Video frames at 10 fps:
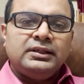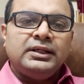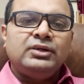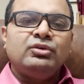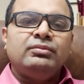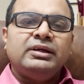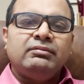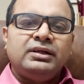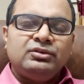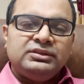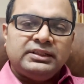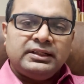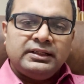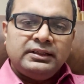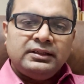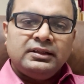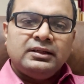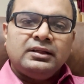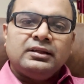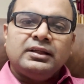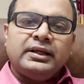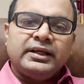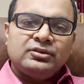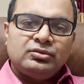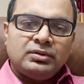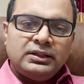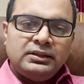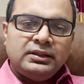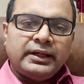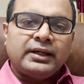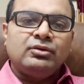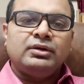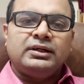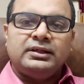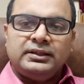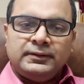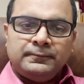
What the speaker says: it will be able to generate the next word accurately.